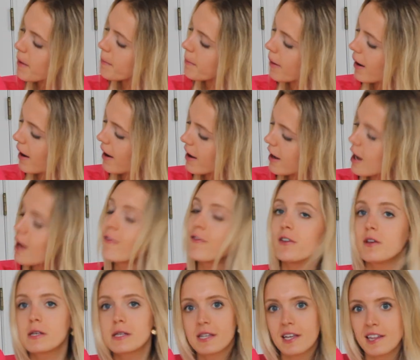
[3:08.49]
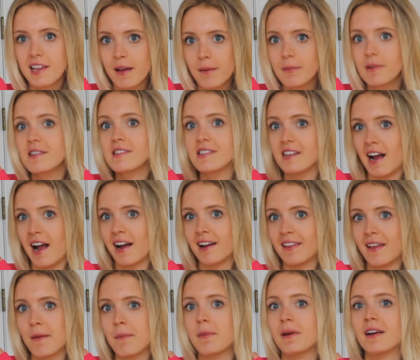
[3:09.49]
But if you see them, snag
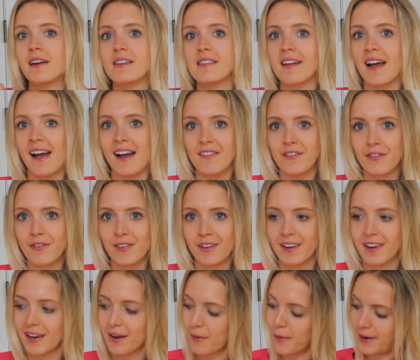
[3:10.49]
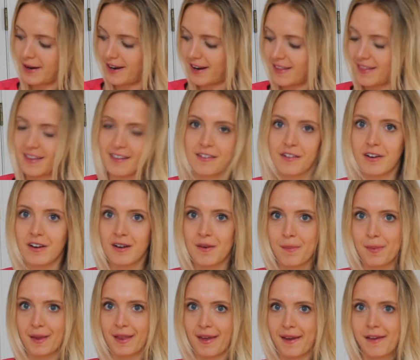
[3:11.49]
them because I have a feeling one day these are gonna
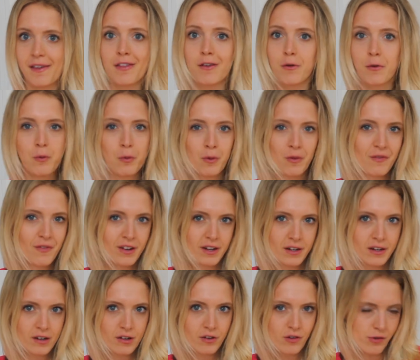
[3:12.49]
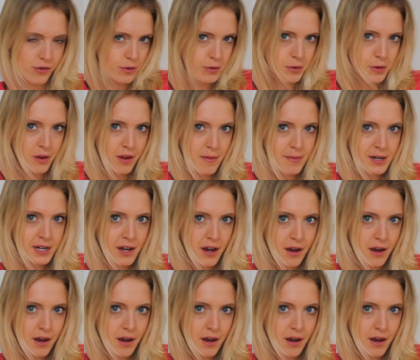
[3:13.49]
be like the cool vintage Lululemon